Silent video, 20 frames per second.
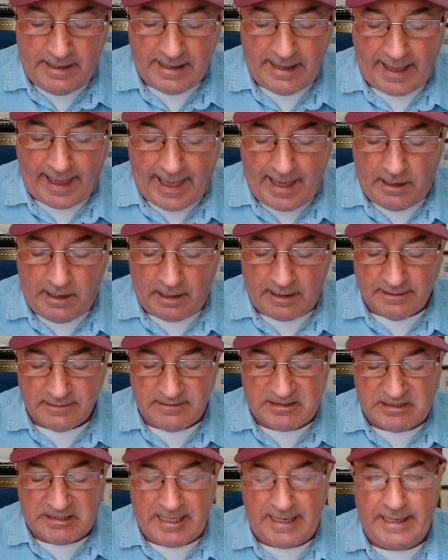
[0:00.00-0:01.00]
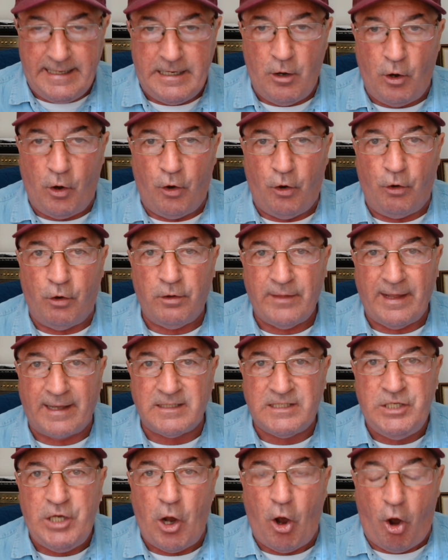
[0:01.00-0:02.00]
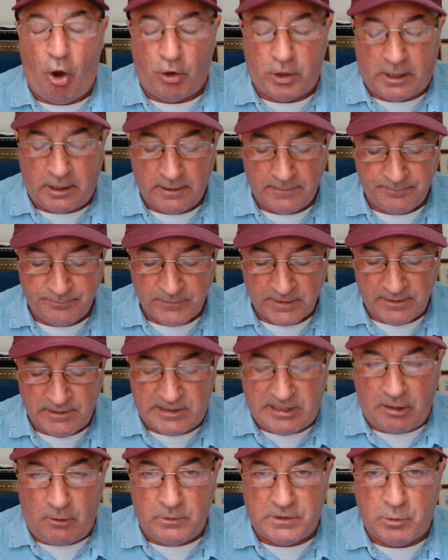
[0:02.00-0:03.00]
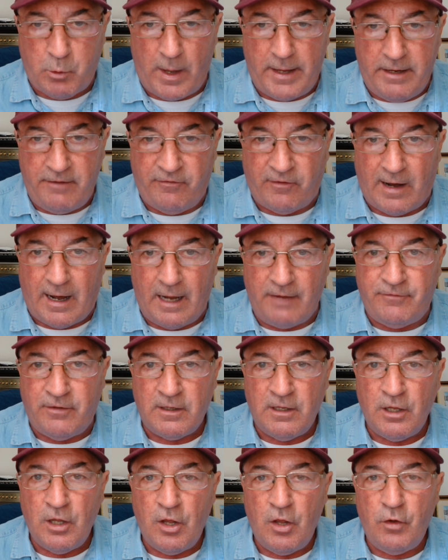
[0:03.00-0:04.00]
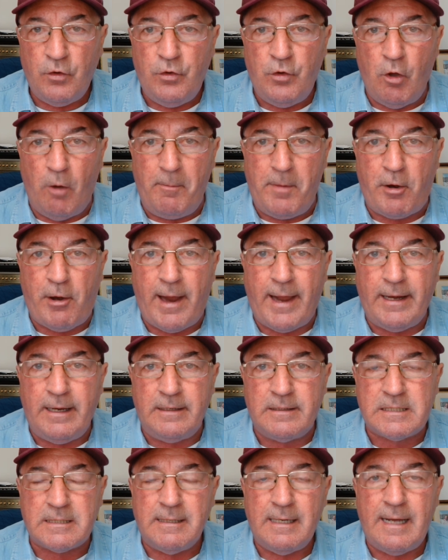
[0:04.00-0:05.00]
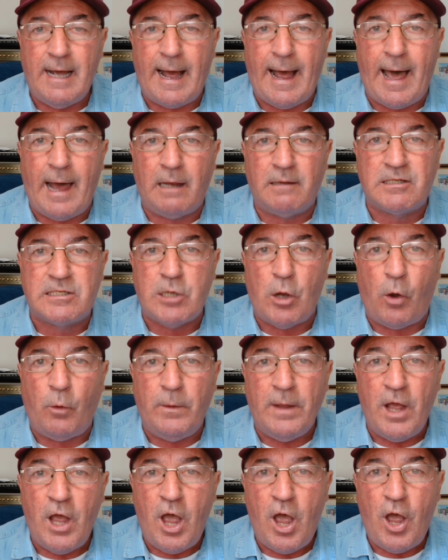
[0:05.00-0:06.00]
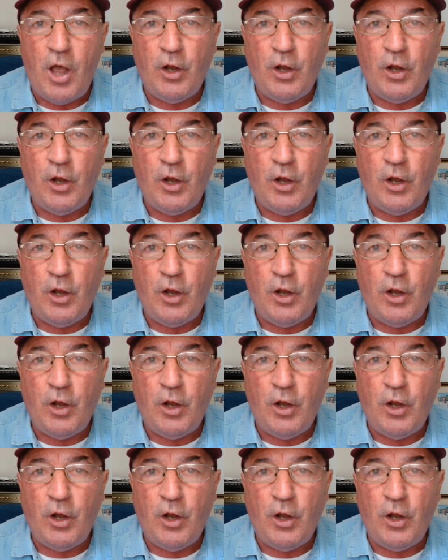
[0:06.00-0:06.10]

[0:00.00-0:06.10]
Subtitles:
AALTO. That's York. 225, number 8, AALTO.